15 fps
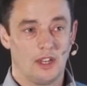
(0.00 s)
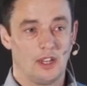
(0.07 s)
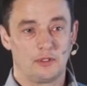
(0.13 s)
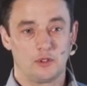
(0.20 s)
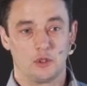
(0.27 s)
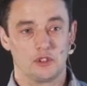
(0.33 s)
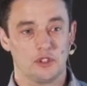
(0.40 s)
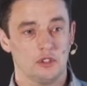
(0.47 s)
And
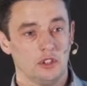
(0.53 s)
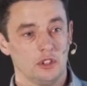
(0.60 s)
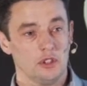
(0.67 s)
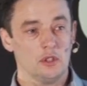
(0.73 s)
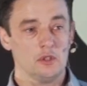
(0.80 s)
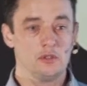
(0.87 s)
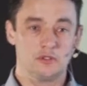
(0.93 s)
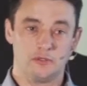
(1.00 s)
of course, you
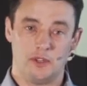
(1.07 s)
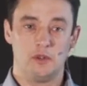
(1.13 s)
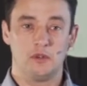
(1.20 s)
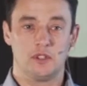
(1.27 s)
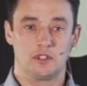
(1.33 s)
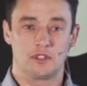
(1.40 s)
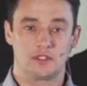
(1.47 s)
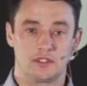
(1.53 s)
lose
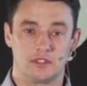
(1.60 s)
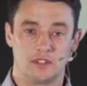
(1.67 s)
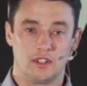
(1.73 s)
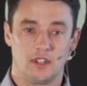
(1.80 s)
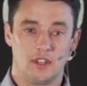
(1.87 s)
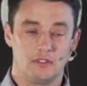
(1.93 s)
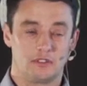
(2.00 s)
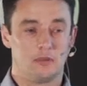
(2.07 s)
focus
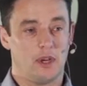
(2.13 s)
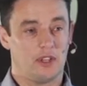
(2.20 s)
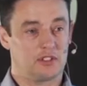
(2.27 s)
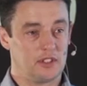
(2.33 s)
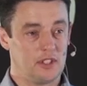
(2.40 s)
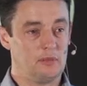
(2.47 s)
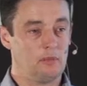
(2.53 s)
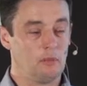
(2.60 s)
from
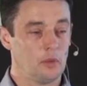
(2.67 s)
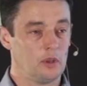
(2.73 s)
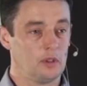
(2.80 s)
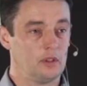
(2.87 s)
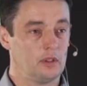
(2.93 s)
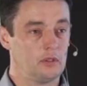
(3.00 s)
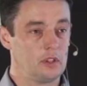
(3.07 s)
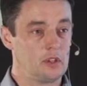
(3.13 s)
actually
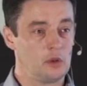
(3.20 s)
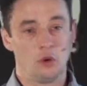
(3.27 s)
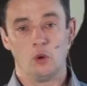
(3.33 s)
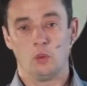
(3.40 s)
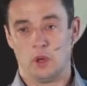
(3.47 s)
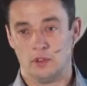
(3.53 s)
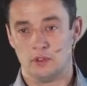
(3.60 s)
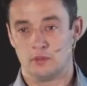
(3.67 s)
what you
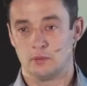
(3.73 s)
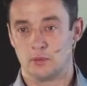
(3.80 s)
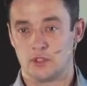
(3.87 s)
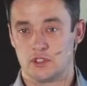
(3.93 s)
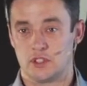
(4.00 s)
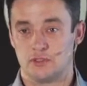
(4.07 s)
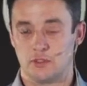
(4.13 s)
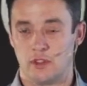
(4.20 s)
all want,
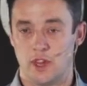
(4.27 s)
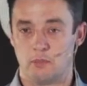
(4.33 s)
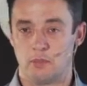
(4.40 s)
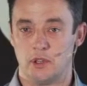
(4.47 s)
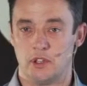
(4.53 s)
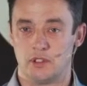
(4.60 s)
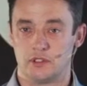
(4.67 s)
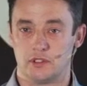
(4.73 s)
which is for that
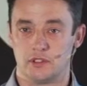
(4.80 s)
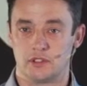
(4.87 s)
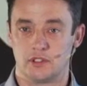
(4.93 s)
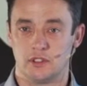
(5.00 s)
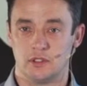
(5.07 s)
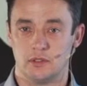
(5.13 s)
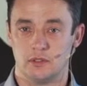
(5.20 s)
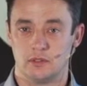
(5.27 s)
person
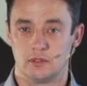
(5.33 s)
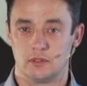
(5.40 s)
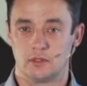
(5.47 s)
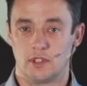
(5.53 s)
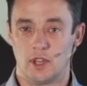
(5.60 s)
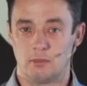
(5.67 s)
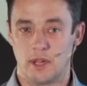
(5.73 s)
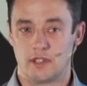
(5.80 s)
to
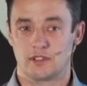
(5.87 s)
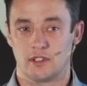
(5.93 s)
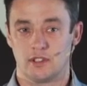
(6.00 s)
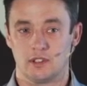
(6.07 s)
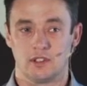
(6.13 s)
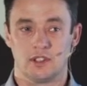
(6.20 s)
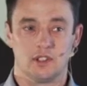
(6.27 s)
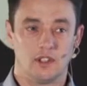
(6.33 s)
get
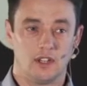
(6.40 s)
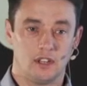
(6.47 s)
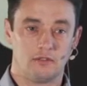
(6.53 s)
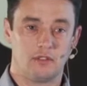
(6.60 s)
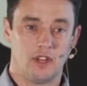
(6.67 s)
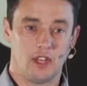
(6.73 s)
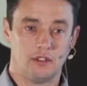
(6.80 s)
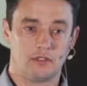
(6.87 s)
better
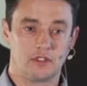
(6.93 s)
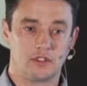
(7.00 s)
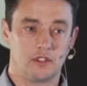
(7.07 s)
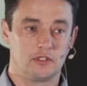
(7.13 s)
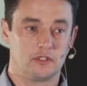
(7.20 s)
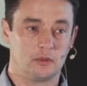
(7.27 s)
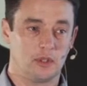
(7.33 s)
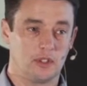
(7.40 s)
and
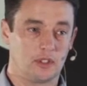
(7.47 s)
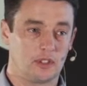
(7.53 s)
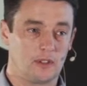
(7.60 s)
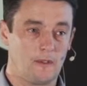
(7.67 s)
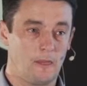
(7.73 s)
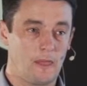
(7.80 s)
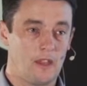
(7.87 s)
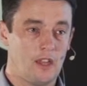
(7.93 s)
return to work.
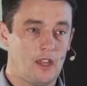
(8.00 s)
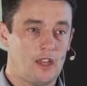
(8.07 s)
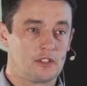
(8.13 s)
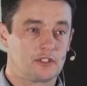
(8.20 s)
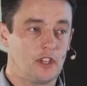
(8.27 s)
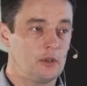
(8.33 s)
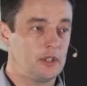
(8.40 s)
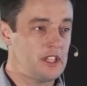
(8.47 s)

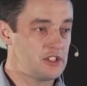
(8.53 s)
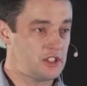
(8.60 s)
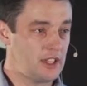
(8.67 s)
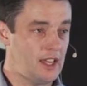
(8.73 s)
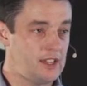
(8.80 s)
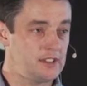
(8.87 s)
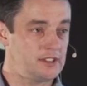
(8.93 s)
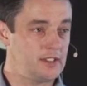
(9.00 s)
So in each
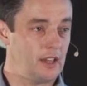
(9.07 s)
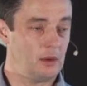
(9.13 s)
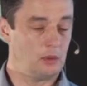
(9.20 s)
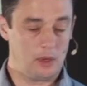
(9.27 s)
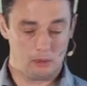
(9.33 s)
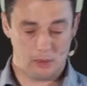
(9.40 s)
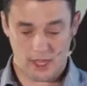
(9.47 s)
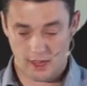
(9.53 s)
case now,
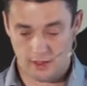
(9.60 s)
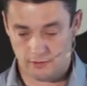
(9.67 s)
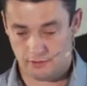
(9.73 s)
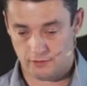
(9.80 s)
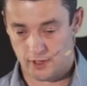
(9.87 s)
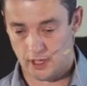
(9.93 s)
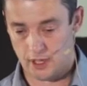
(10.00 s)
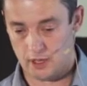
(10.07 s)
when we
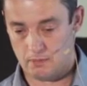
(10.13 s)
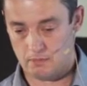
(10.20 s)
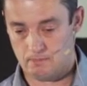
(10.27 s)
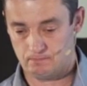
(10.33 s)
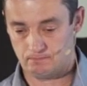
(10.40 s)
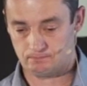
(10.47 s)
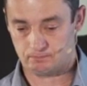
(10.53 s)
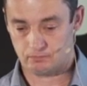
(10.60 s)
have,
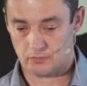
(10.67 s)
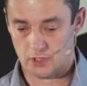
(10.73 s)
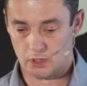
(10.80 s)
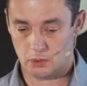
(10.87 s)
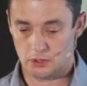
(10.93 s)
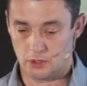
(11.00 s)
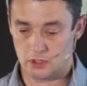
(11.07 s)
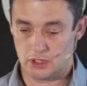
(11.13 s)

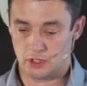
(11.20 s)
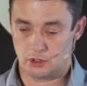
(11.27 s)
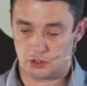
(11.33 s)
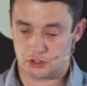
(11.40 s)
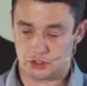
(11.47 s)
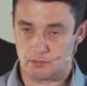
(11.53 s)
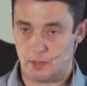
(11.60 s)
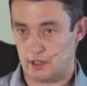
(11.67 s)

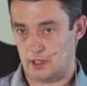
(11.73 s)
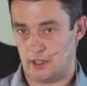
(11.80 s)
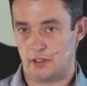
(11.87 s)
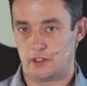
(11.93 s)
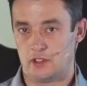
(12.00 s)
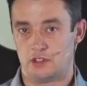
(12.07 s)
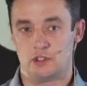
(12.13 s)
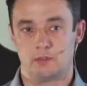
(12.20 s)
not just mental
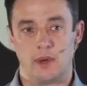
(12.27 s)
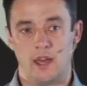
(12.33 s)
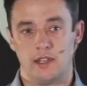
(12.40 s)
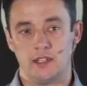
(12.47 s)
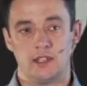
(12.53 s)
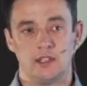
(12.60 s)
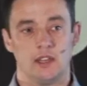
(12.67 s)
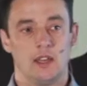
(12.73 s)
health issues, but
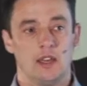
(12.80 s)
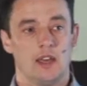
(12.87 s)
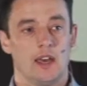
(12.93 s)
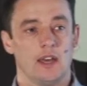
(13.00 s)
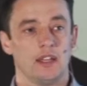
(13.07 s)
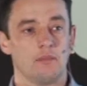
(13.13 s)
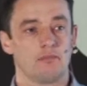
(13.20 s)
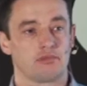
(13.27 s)

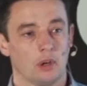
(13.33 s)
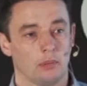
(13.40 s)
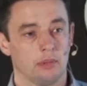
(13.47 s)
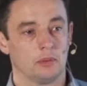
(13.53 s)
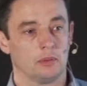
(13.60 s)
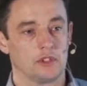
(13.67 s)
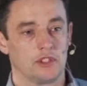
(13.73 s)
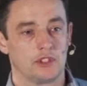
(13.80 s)
any
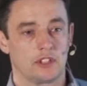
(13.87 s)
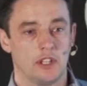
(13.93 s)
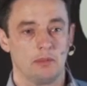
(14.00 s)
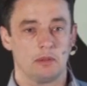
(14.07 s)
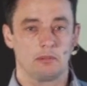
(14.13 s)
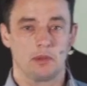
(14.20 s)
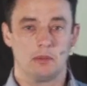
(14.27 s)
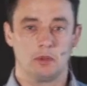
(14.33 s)
problem which is
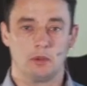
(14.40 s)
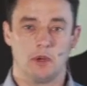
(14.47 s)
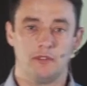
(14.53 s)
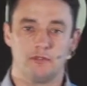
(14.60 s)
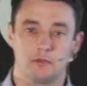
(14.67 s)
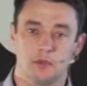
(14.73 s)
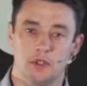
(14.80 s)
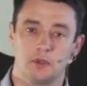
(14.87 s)
keeping people
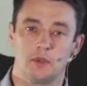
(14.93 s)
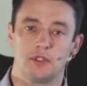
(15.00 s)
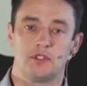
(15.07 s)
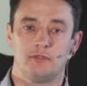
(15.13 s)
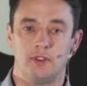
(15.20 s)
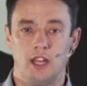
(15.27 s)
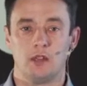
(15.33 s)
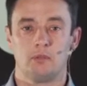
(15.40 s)
away from work, we
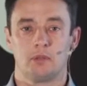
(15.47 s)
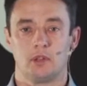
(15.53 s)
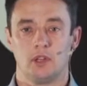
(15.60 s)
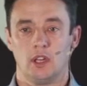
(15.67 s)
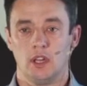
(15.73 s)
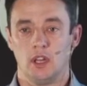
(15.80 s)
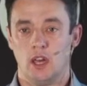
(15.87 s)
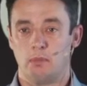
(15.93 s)
develop
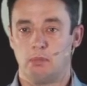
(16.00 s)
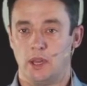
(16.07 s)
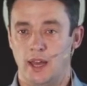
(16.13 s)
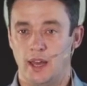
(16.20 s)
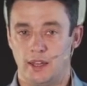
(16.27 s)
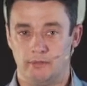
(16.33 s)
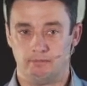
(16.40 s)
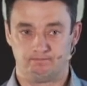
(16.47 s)
a
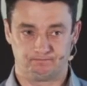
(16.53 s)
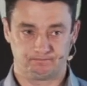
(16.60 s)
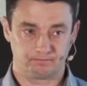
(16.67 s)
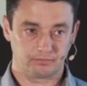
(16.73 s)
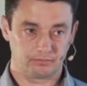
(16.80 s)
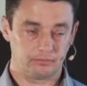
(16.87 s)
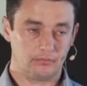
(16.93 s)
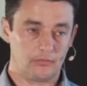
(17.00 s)
plan
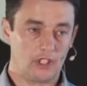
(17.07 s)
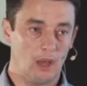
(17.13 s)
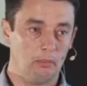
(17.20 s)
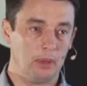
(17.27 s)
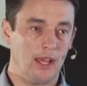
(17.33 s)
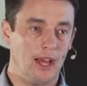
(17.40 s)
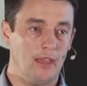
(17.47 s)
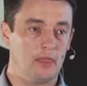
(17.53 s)

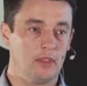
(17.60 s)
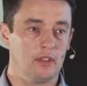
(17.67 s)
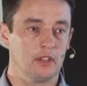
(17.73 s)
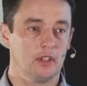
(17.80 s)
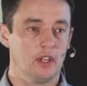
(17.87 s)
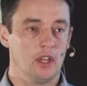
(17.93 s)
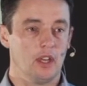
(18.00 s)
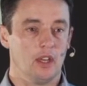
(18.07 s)

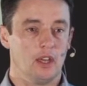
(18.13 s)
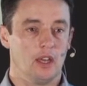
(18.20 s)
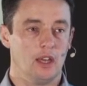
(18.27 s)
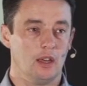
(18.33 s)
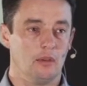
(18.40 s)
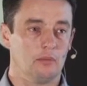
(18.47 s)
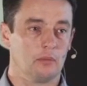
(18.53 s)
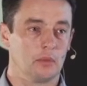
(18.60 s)
that
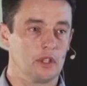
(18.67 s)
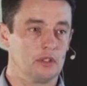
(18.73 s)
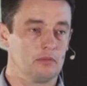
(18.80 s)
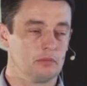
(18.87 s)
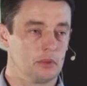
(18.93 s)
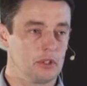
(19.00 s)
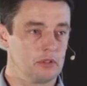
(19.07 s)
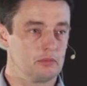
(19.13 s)
we
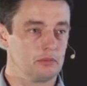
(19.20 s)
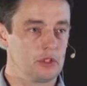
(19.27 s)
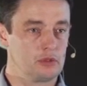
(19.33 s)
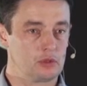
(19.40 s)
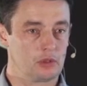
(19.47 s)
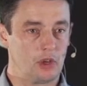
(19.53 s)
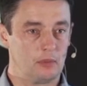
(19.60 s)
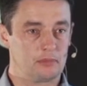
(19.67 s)

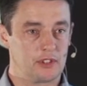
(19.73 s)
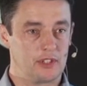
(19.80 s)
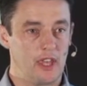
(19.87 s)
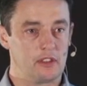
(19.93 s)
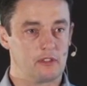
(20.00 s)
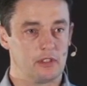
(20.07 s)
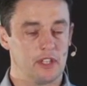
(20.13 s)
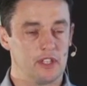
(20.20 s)
draw up
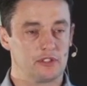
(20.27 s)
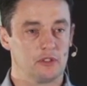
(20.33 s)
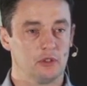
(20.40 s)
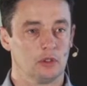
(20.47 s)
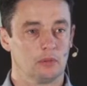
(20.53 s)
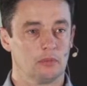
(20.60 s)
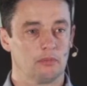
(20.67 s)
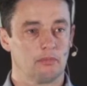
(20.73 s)
together, and it's
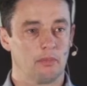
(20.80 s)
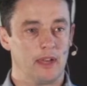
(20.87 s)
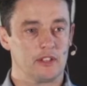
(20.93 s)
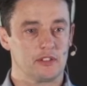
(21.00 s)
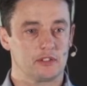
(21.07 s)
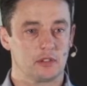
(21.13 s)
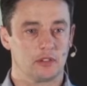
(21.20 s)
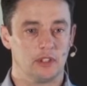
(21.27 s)
not
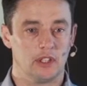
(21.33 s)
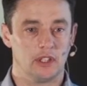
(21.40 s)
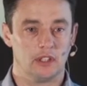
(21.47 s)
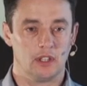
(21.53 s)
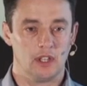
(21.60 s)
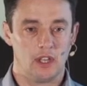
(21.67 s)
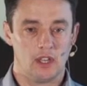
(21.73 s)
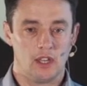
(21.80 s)
based on
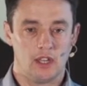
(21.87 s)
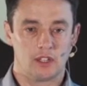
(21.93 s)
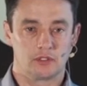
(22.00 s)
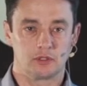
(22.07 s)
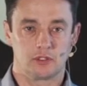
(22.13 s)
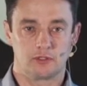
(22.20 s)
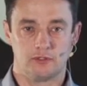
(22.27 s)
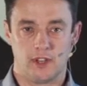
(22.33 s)
a
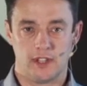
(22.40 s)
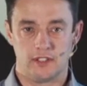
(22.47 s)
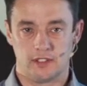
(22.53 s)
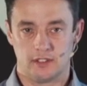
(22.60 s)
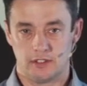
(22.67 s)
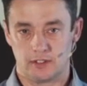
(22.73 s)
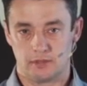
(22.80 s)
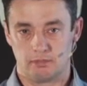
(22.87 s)
sort of
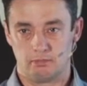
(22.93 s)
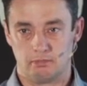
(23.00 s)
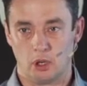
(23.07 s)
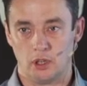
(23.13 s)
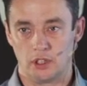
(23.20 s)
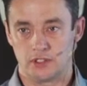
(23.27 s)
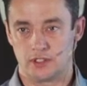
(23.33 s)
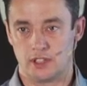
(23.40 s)
faceless
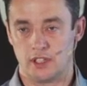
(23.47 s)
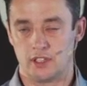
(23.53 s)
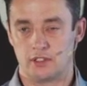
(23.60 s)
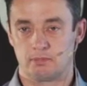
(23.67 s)
policy.